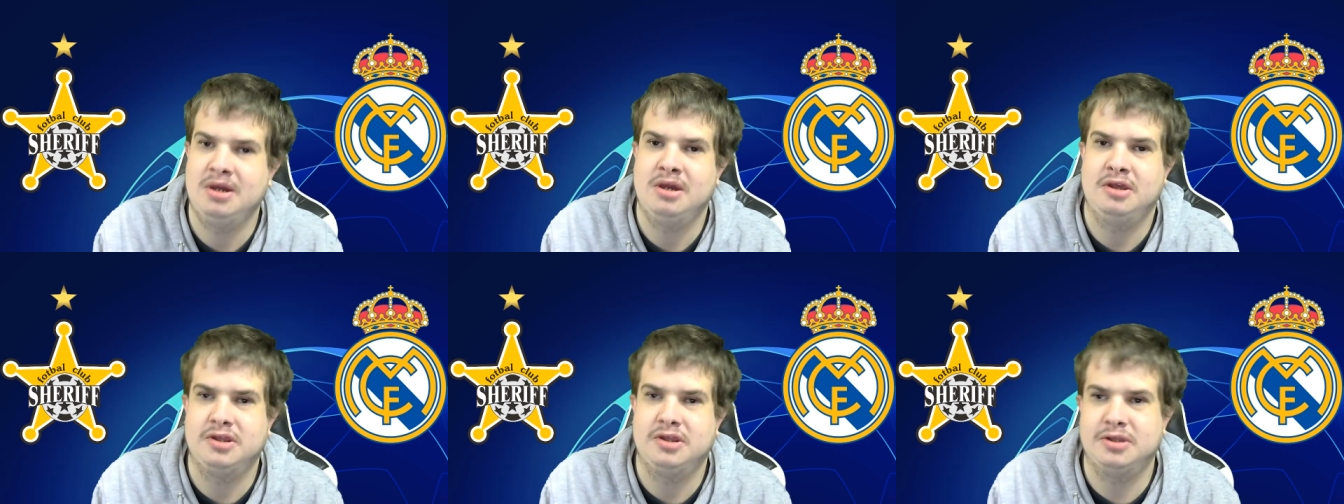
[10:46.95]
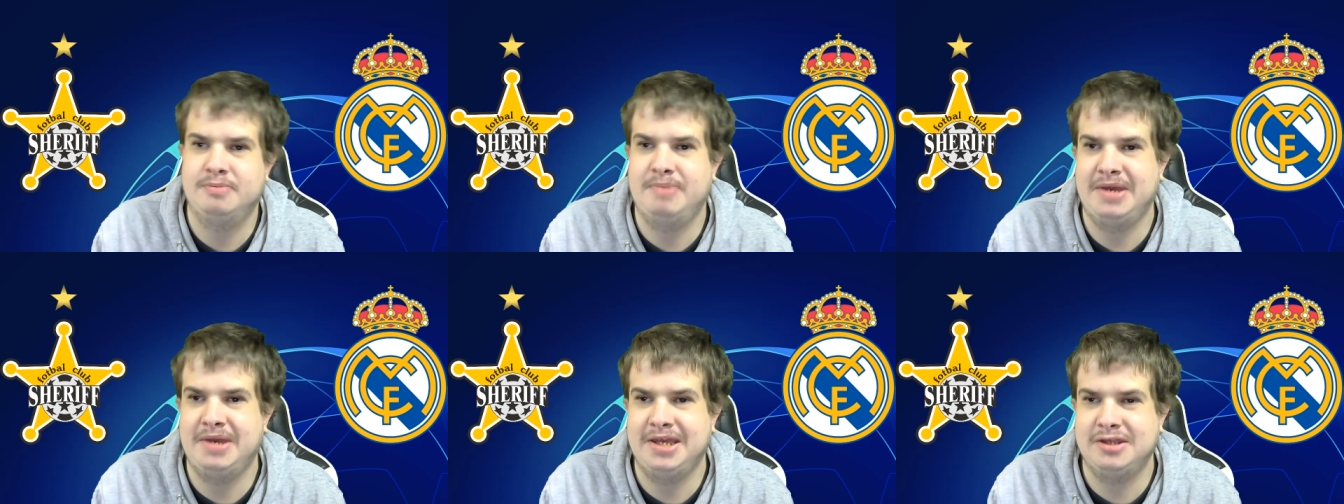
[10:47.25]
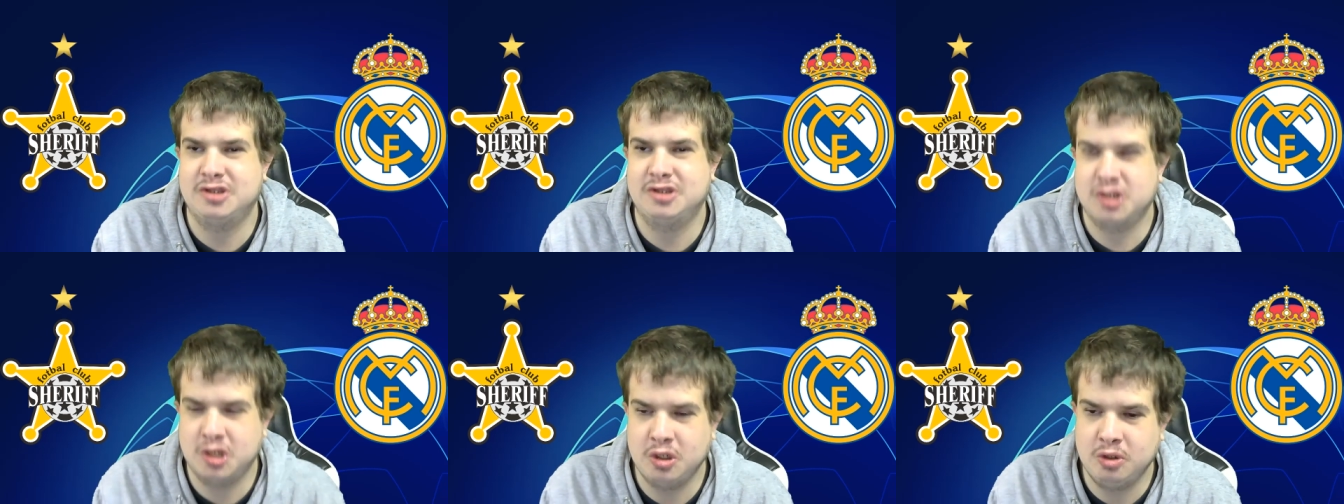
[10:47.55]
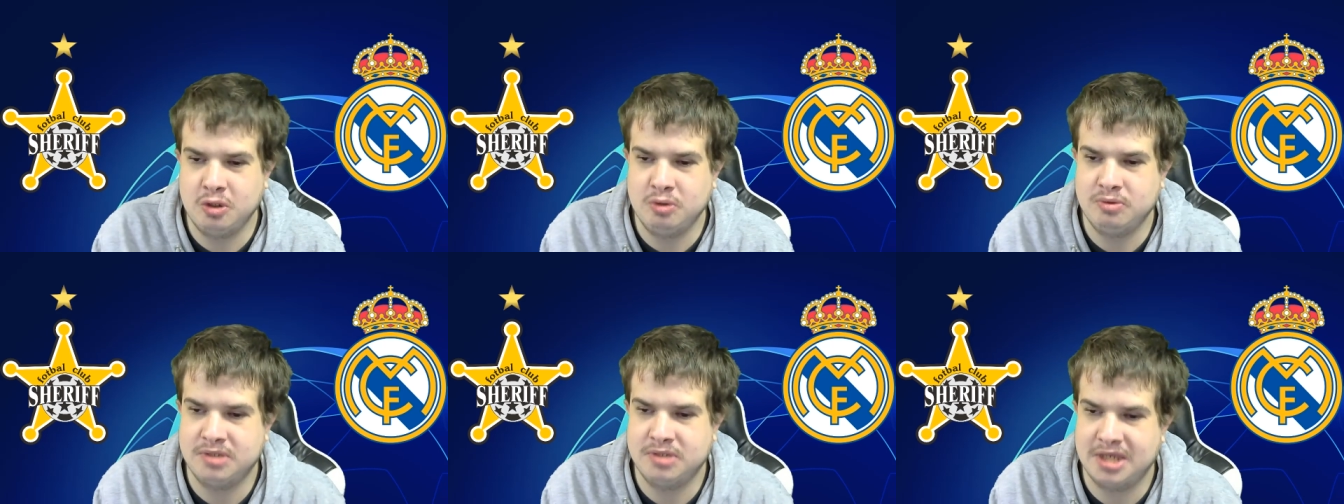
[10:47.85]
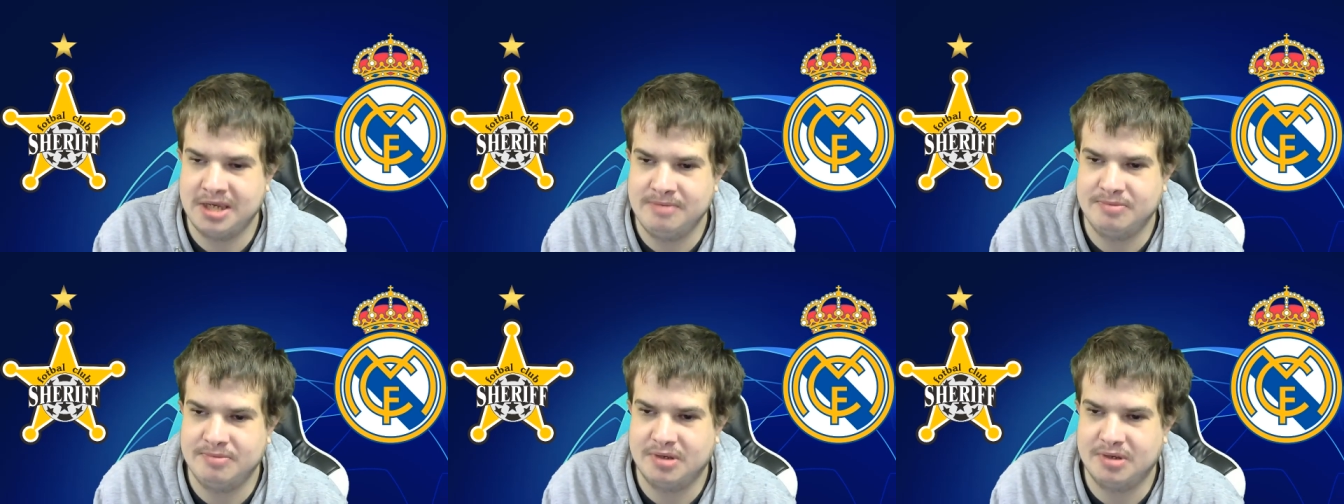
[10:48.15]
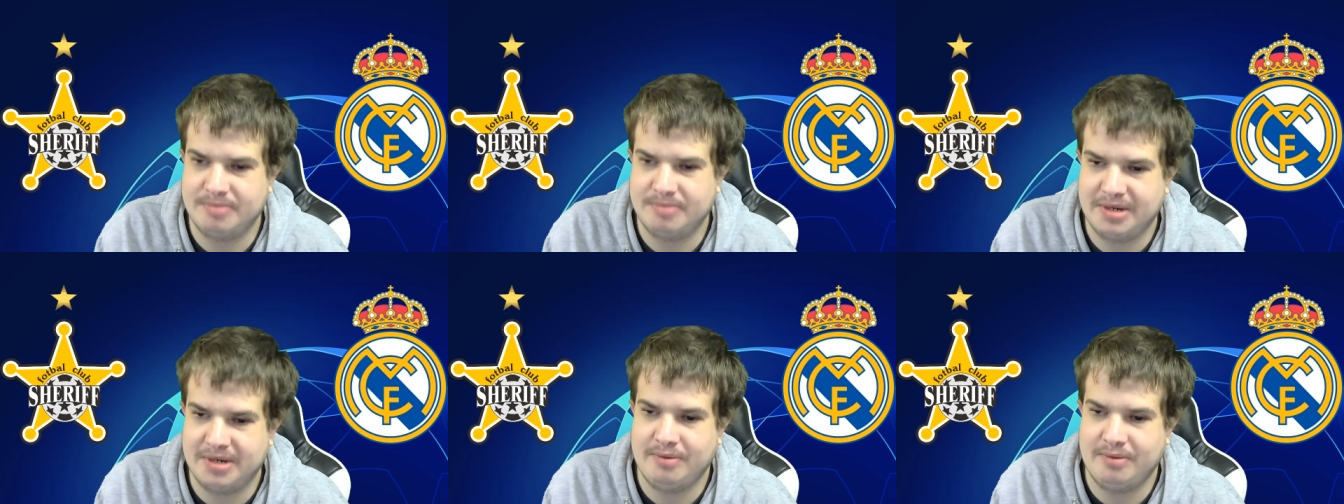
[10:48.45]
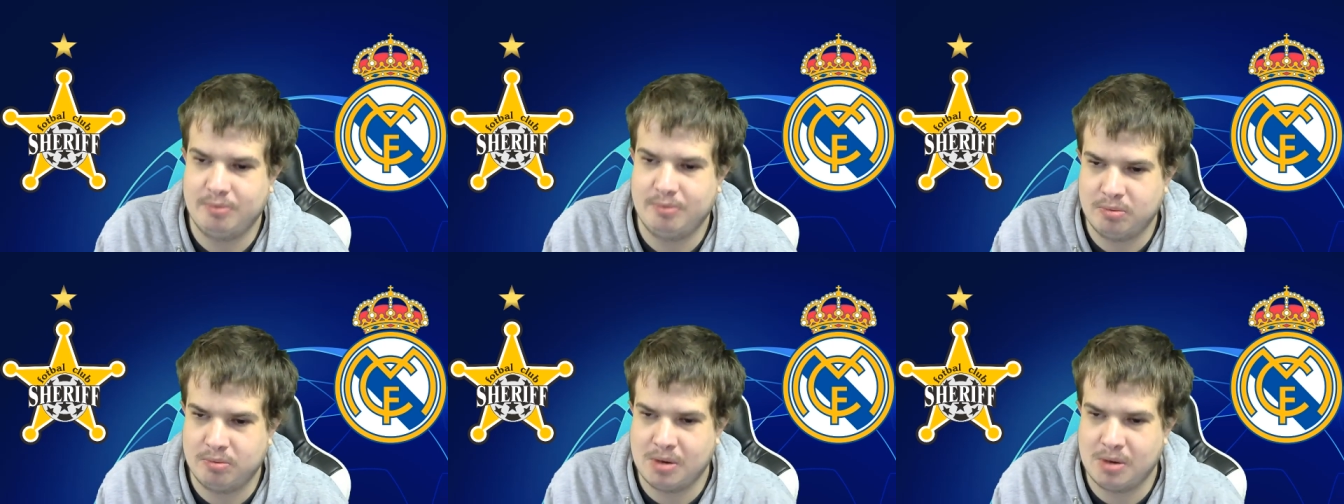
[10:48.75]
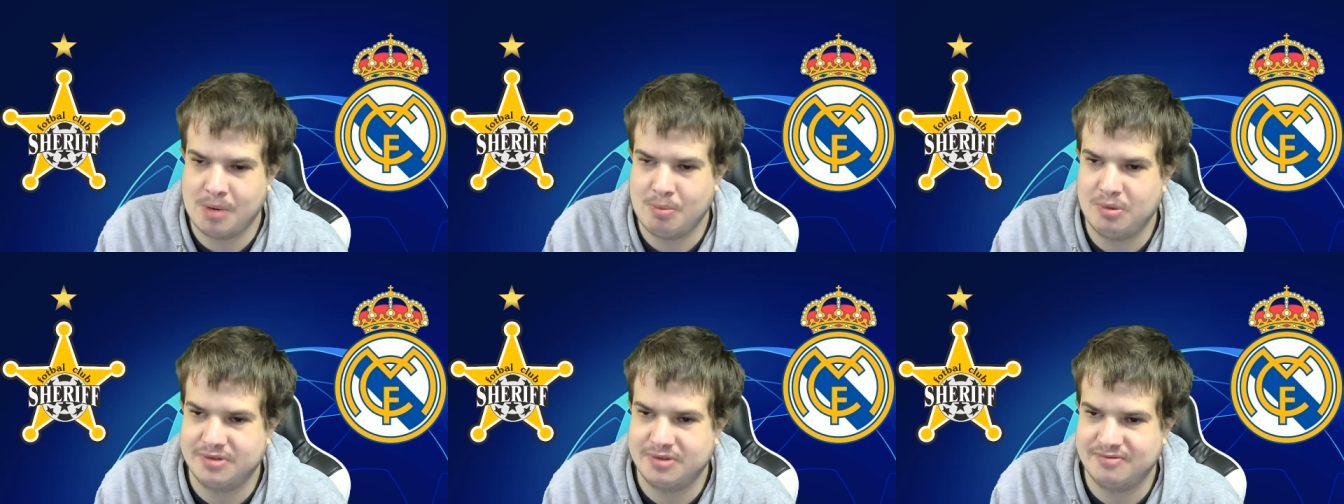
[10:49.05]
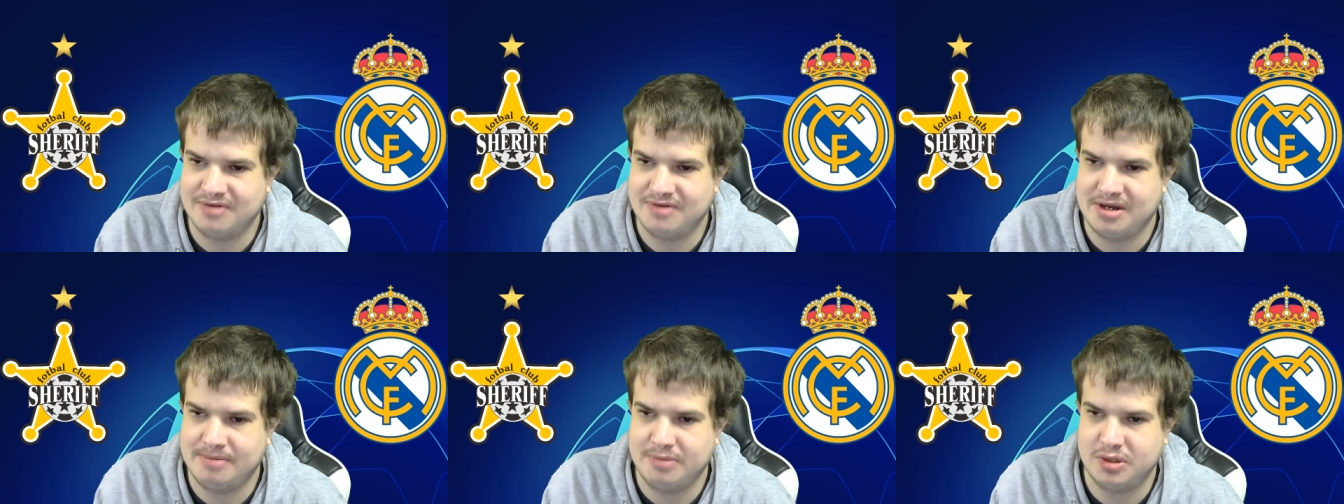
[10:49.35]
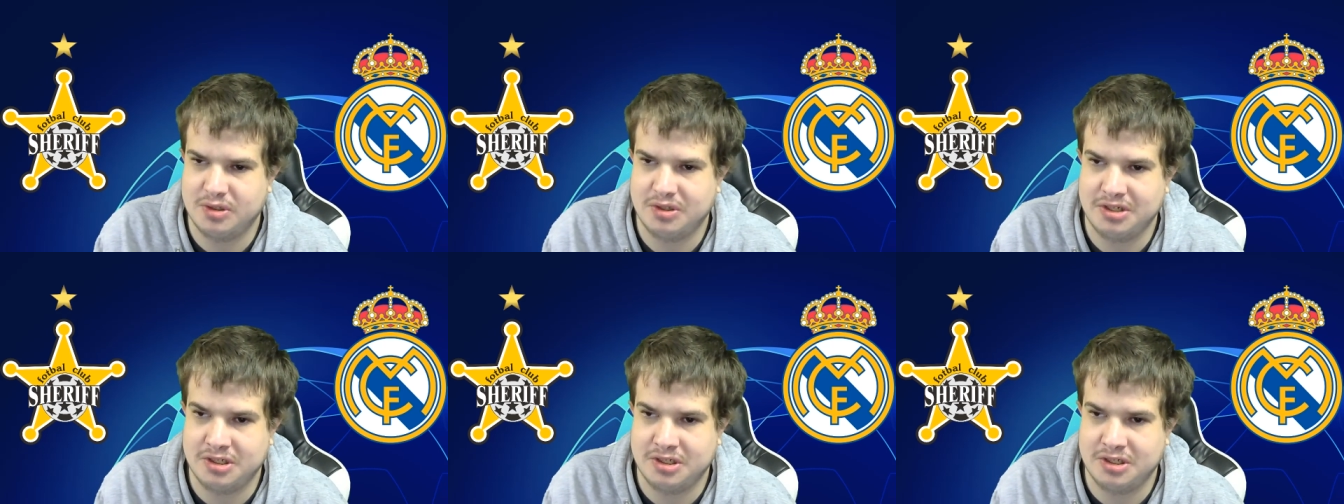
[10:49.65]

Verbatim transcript: To beat two teams, I believe one was Real Madrid,